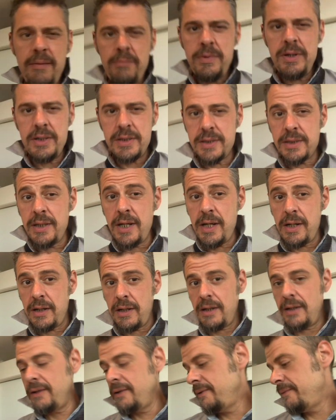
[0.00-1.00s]
minutes
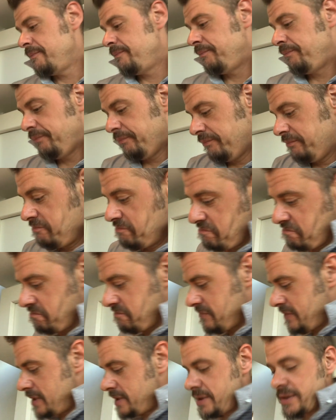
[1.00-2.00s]
later,
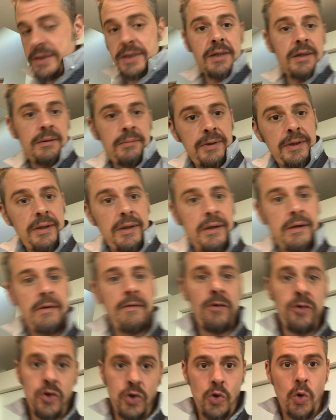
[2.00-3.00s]
this is going to be
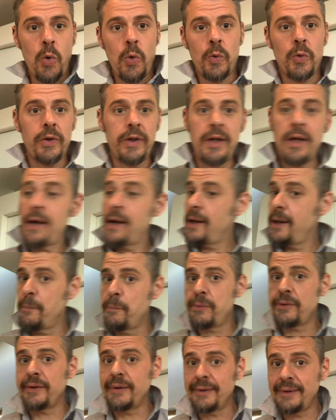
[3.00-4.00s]
totally,
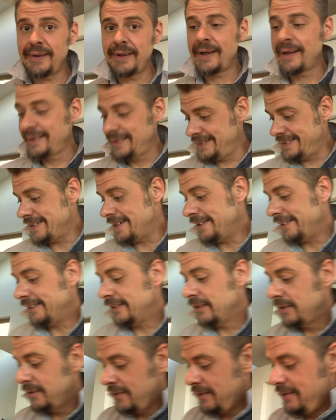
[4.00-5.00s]
completely done.
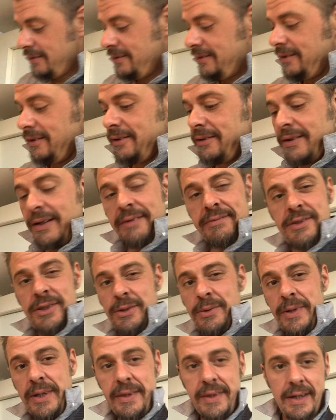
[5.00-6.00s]
You don't have to do
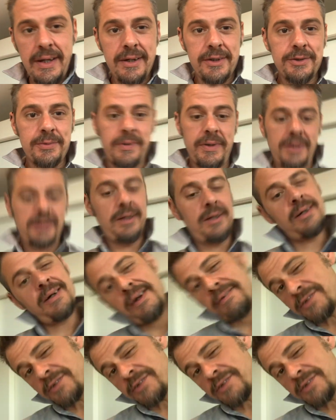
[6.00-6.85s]
anything else with it. You don't have